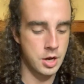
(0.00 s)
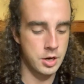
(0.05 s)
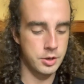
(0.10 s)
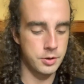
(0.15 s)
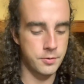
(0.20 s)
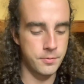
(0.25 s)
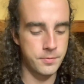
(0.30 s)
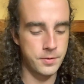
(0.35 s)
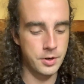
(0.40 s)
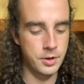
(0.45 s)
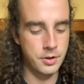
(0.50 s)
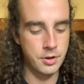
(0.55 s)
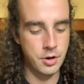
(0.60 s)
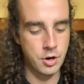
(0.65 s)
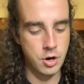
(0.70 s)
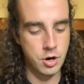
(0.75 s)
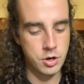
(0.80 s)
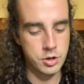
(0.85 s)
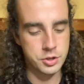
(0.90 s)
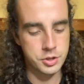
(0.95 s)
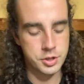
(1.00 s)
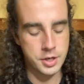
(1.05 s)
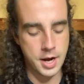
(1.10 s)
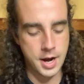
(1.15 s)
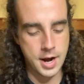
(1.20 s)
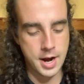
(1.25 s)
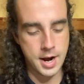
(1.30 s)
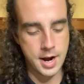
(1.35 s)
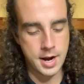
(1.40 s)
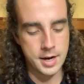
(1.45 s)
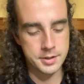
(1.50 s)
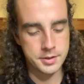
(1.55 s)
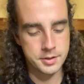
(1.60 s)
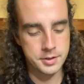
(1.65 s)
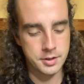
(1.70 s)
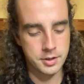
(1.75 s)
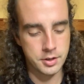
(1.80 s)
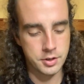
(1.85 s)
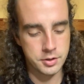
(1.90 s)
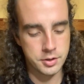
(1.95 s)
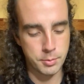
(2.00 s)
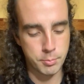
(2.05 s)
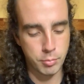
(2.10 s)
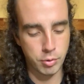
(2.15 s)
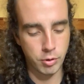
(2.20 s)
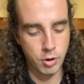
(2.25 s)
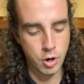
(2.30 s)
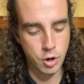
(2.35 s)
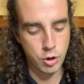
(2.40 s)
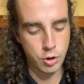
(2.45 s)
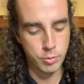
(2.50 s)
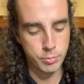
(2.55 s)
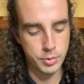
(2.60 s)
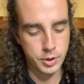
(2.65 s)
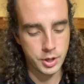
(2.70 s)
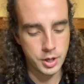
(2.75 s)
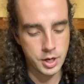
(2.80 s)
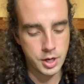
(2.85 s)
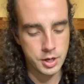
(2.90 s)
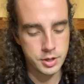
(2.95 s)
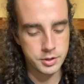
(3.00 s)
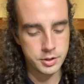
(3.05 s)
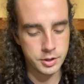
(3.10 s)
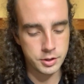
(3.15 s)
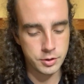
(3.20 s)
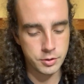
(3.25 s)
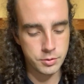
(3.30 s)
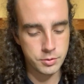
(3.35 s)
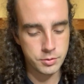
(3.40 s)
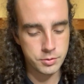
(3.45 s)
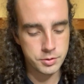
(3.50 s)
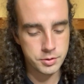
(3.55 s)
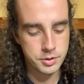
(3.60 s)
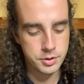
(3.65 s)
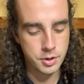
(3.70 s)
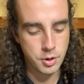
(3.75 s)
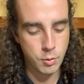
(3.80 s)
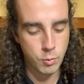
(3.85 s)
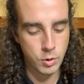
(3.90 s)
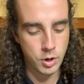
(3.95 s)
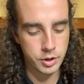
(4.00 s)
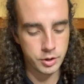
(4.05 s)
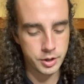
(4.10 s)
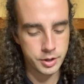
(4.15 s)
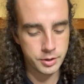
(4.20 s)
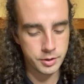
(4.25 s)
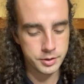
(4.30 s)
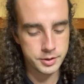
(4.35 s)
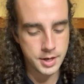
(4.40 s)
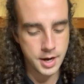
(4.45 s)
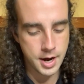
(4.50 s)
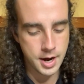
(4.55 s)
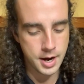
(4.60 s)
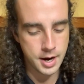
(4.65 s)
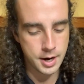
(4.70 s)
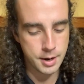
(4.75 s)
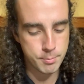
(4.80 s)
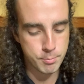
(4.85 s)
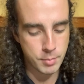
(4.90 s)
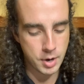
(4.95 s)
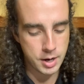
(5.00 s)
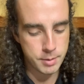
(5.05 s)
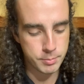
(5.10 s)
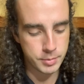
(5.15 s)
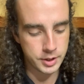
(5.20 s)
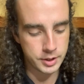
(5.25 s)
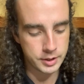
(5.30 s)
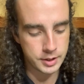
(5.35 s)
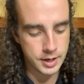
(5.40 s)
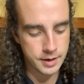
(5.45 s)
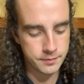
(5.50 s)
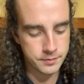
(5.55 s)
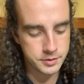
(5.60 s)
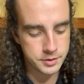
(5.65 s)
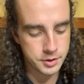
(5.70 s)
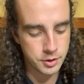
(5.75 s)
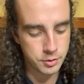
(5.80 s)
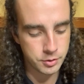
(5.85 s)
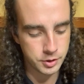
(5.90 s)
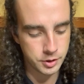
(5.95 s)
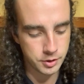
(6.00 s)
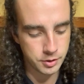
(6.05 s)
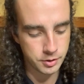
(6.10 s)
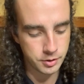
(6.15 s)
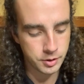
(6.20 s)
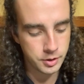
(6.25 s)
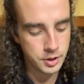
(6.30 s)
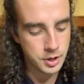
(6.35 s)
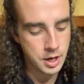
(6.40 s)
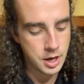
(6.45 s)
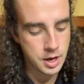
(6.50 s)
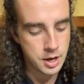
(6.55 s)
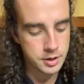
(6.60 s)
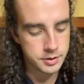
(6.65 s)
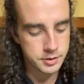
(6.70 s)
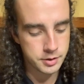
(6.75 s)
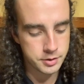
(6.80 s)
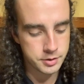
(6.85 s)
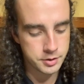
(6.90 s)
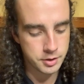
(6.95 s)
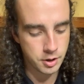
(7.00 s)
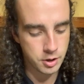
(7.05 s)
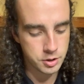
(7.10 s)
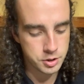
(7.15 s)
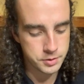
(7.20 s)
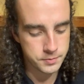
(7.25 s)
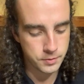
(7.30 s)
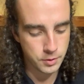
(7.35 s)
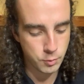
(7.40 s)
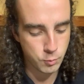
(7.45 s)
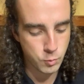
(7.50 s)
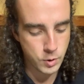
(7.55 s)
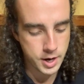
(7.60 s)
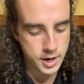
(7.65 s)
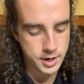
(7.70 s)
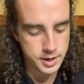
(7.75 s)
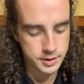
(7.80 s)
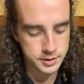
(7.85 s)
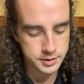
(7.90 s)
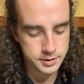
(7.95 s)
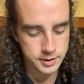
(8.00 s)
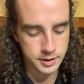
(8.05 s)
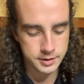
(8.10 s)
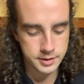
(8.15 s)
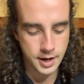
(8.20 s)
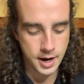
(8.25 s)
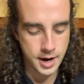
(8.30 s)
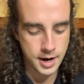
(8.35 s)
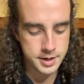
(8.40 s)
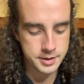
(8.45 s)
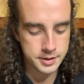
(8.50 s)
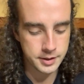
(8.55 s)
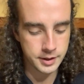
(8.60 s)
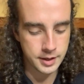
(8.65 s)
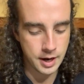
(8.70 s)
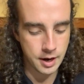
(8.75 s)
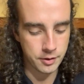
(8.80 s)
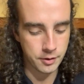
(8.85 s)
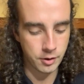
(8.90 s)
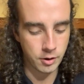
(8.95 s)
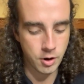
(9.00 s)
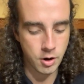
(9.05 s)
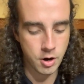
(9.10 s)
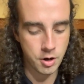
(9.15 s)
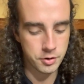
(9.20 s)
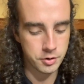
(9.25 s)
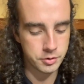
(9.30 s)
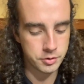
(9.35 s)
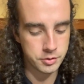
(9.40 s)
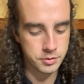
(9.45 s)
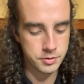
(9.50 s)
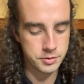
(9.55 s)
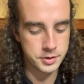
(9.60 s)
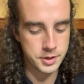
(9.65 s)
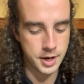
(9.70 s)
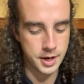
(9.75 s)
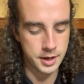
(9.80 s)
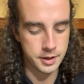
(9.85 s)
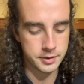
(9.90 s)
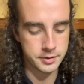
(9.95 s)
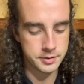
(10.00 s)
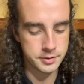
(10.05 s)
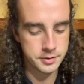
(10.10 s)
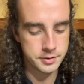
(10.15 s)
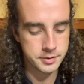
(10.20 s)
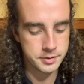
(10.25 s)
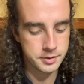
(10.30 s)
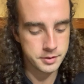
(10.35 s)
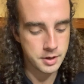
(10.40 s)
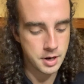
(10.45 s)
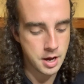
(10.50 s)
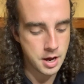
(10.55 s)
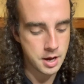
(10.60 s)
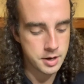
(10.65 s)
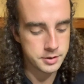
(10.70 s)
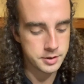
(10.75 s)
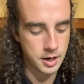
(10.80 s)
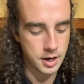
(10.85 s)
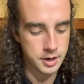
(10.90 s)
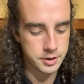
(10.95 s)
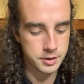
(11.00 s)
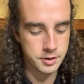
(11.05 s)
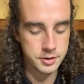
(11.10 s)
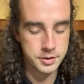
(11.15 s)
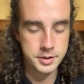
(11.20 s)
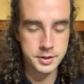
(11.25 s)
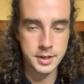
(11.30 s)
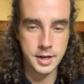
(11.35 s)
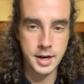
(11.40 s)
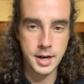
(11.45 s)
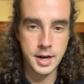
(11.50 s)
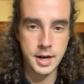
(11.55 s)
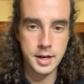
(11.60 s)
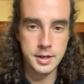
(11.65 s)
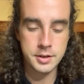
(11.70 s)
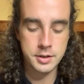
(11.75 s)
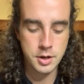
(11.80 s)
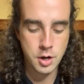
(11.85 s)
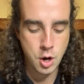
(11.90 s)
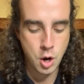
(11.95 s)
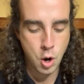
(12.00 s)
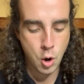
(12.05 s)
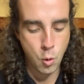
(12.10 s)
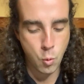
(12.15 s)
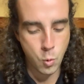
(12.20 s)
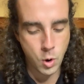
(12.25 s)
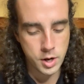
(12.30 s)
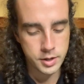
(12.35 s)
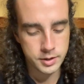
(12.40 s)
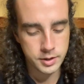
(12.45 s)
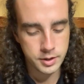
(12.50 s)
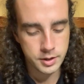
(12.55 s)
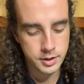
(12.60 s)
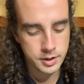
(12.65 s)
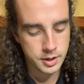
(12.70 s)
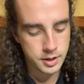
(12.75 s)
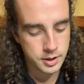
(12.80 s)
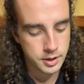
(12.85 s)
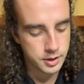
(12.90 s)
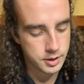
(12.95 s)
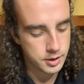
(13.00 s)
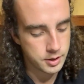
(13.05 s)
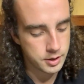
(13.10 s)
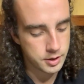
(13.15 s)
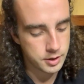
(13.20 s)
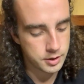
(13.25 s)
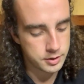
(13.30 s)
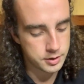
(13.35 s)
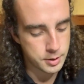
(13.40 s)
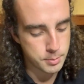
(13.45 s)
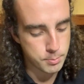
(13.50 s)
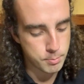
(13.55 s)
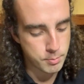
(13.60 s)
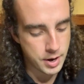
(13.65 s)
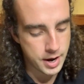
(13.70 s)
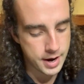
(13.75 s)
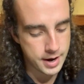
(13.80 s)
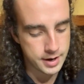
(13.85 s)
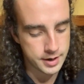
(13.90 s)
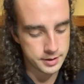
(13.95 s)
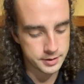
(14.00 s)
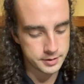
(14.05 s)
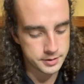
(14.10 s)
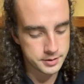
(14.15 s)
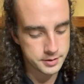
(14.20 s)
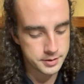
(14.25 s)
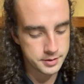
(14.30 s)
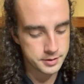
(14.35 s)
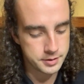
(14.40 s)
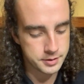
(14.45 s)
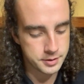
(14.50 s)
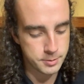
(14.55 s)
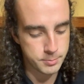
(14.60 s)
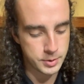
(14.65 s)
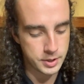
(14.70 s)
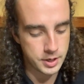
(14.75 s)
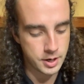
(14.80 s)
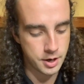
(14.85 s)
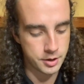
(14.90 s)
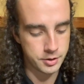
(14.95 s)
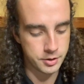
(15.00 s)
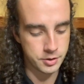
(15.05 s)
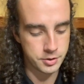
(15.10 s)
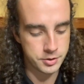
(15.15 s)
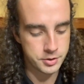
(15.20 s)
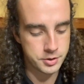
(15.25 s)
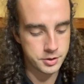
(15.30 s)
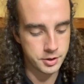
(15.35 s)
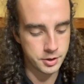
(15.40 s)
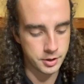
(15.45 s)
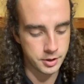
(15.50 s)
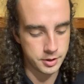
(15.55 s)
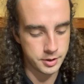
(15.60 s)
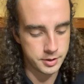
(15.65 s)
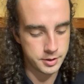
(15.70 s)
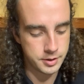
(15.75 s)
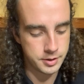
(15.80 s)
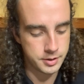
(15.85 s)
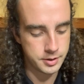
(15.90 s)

You feel the urge to ask, to probe, to use what little time might be left to you, to search for ways to tie together all the loose ends, to understand what demands to be understood.